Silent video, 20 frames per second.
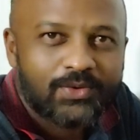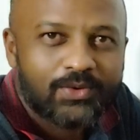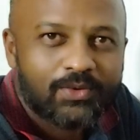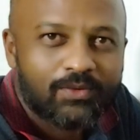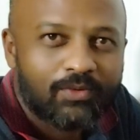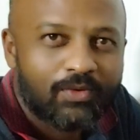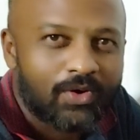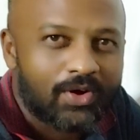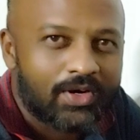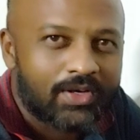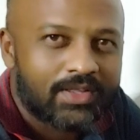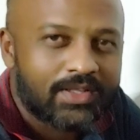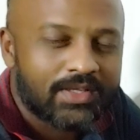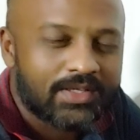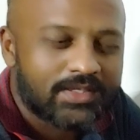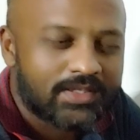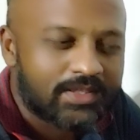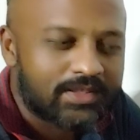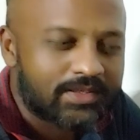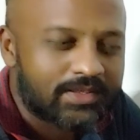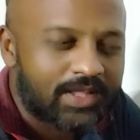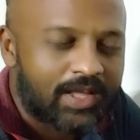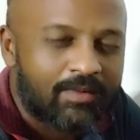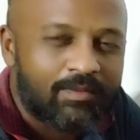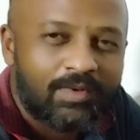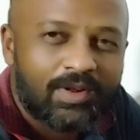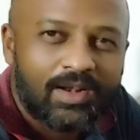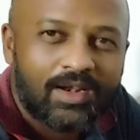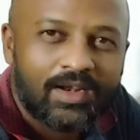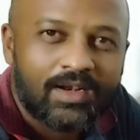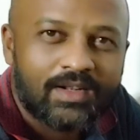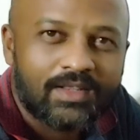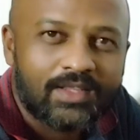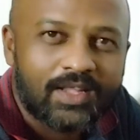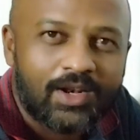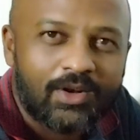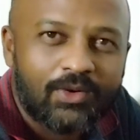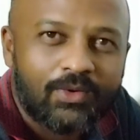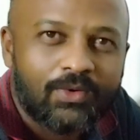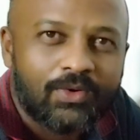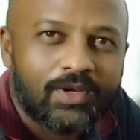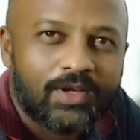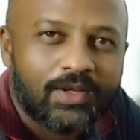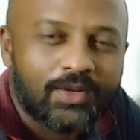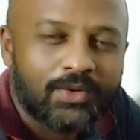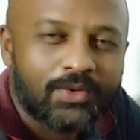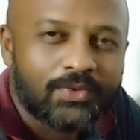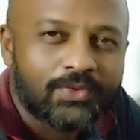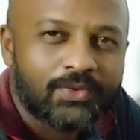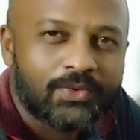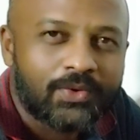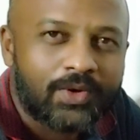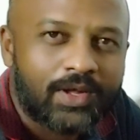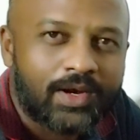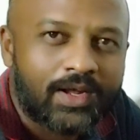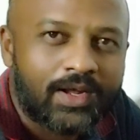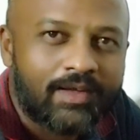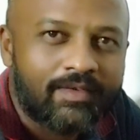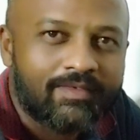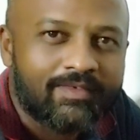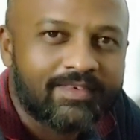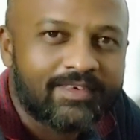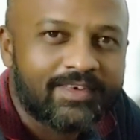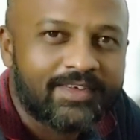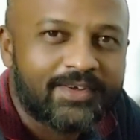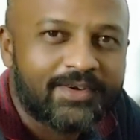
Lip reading: you've got these Tamil and Telugu heroes who arrive.